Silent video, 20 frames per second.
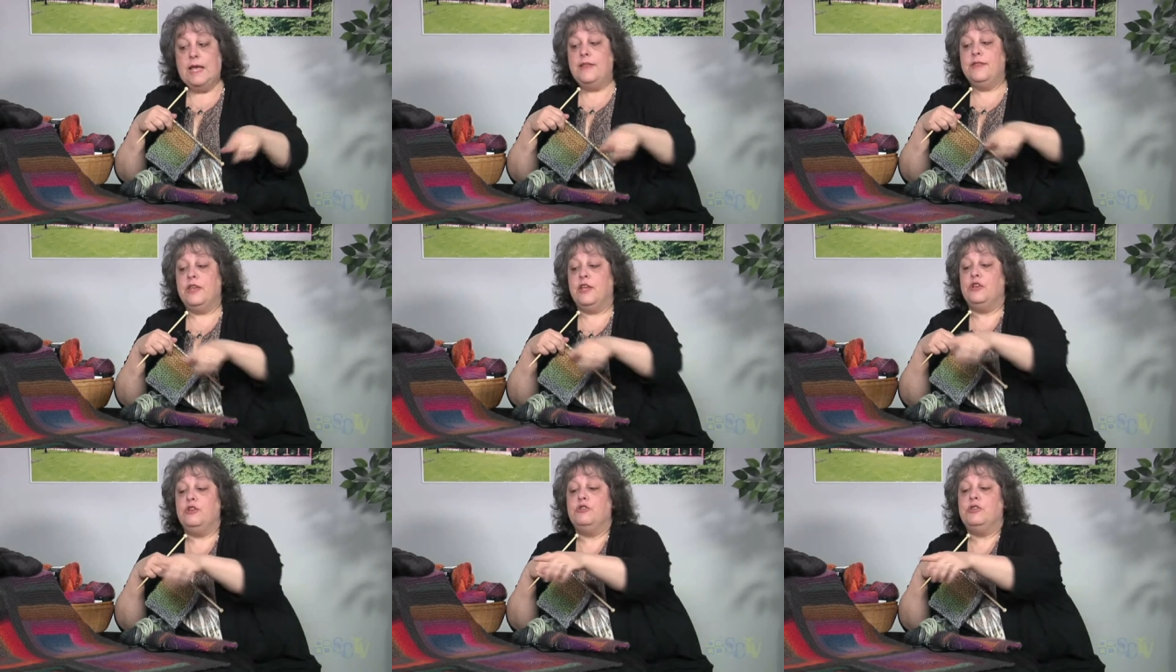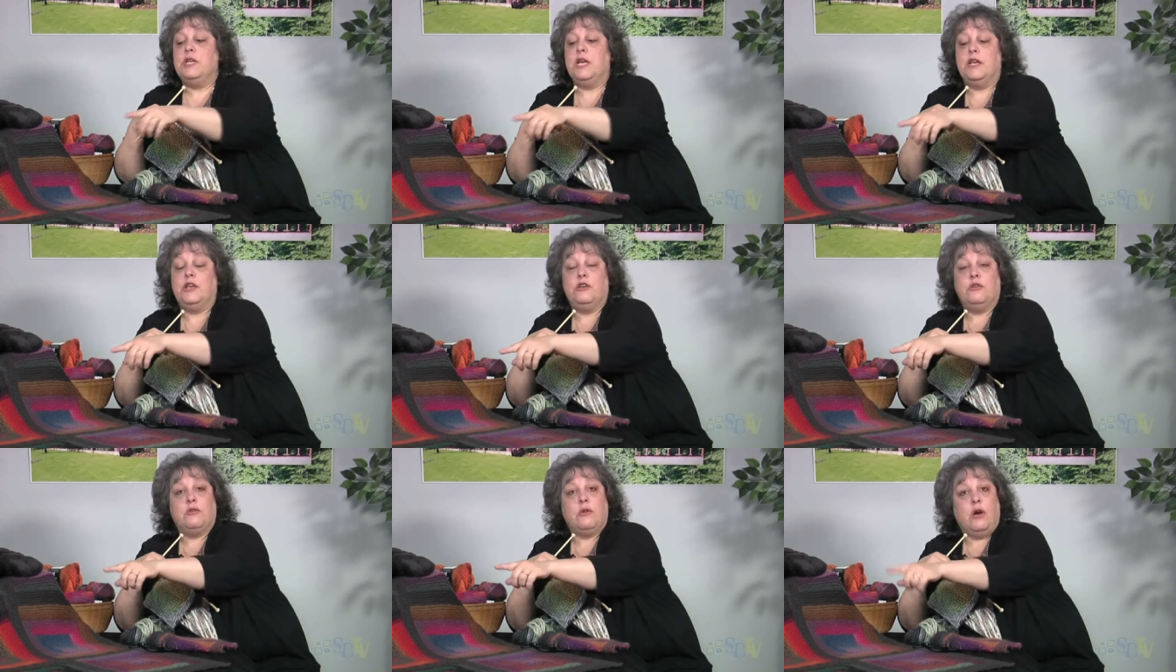Then you
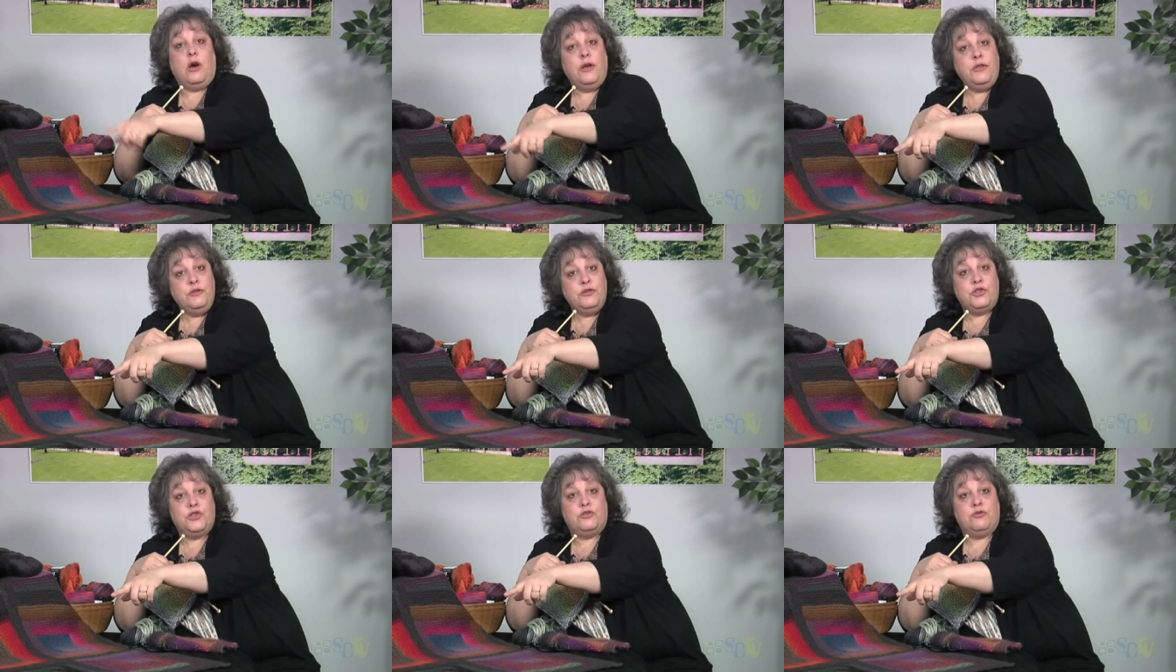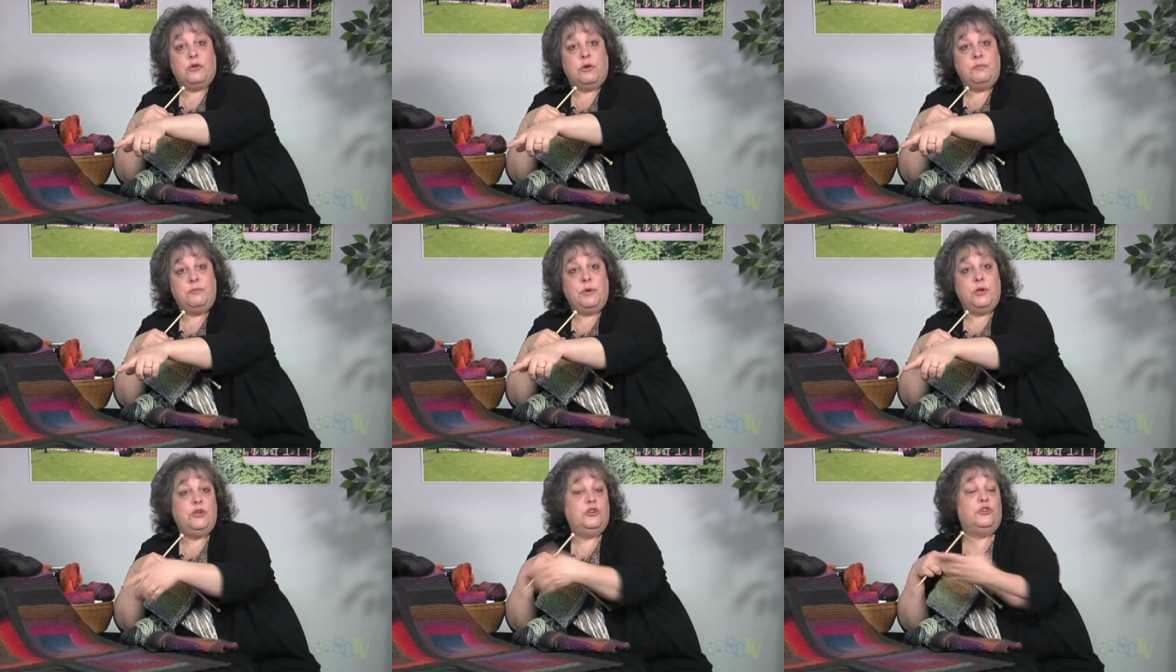take your other
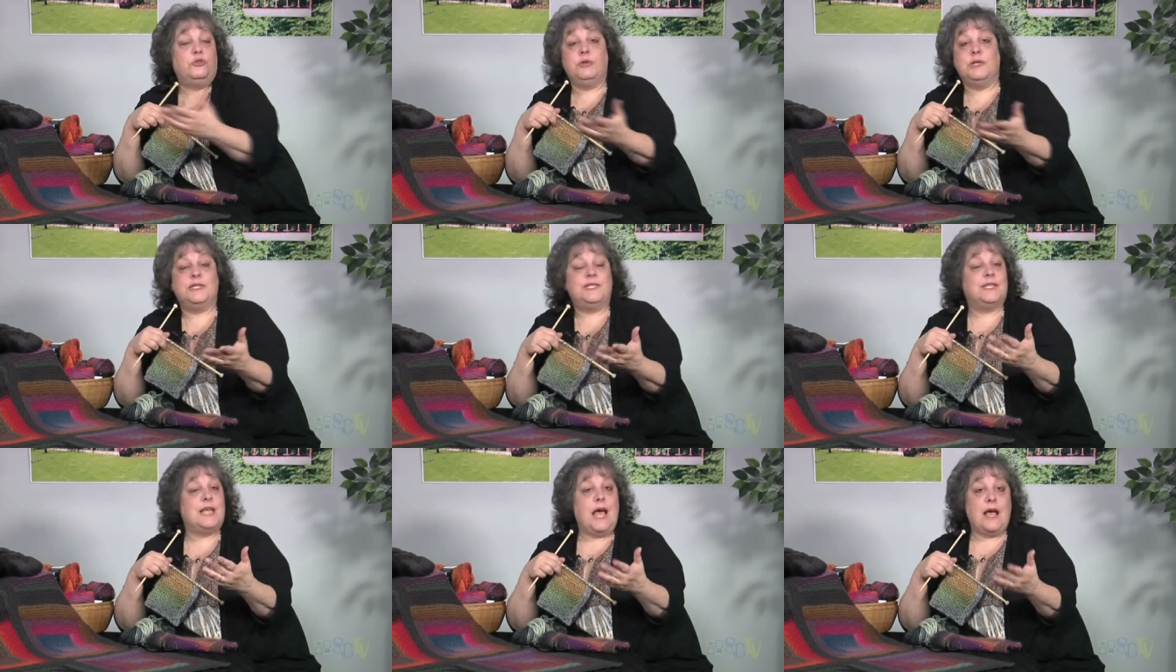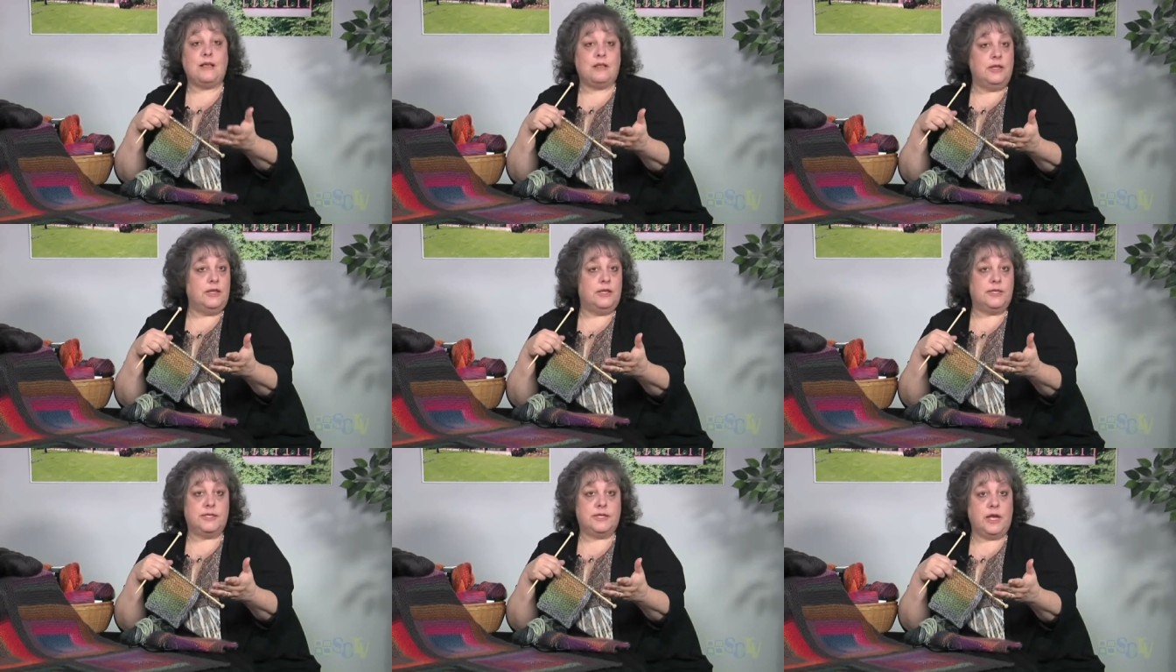strip and you do
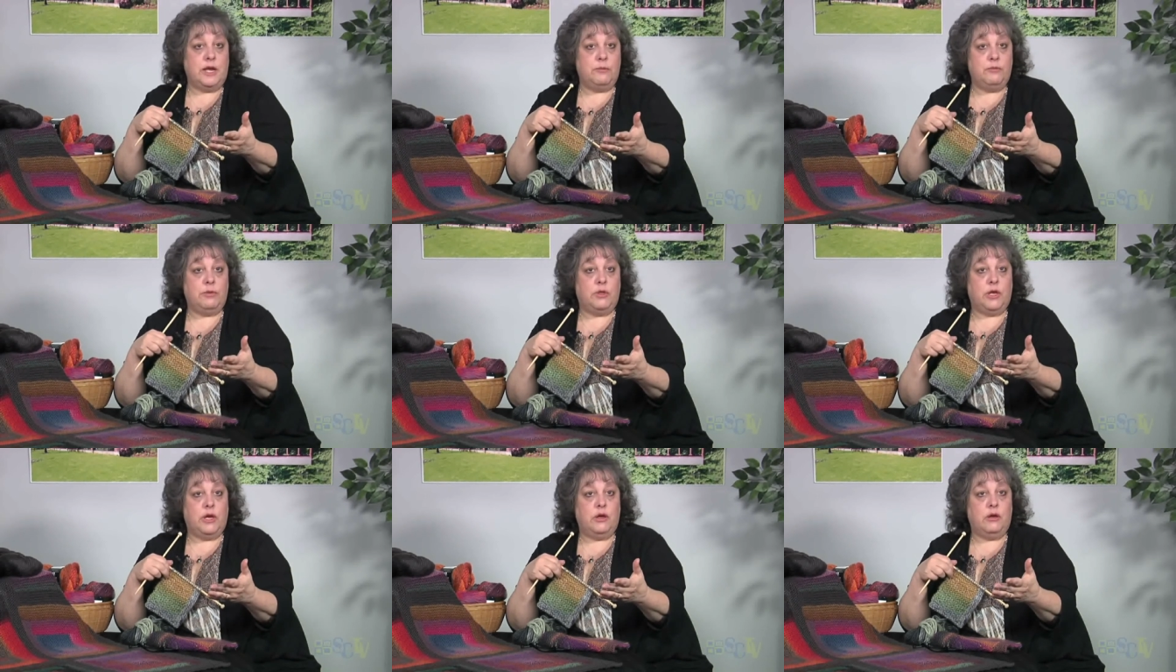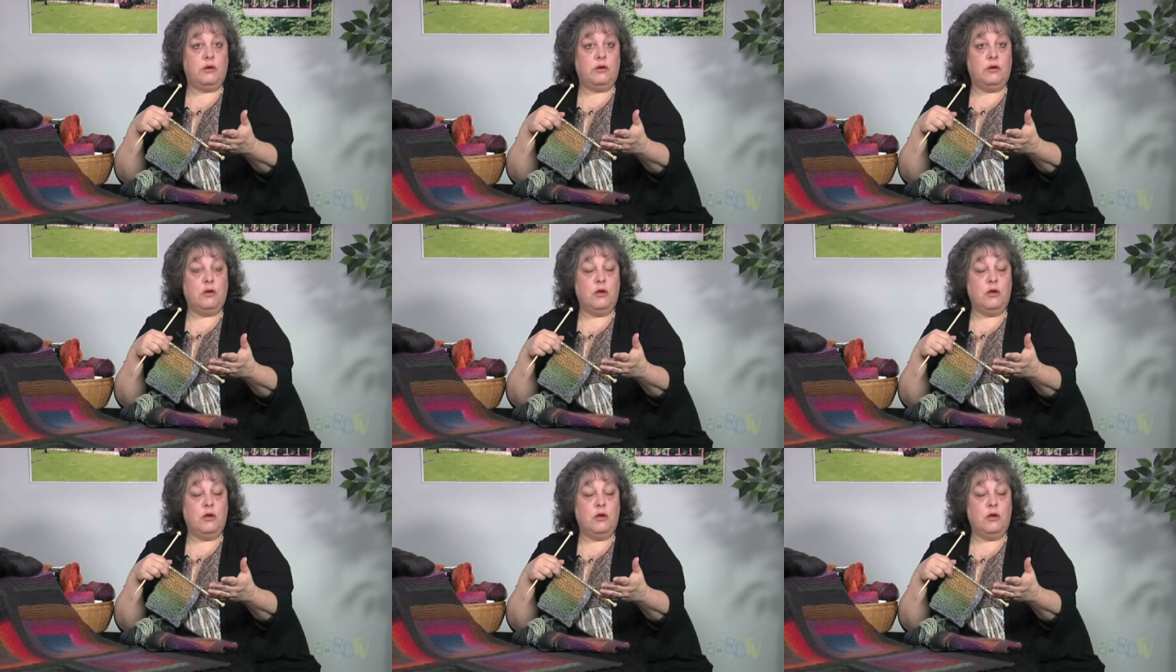exactly the same thing.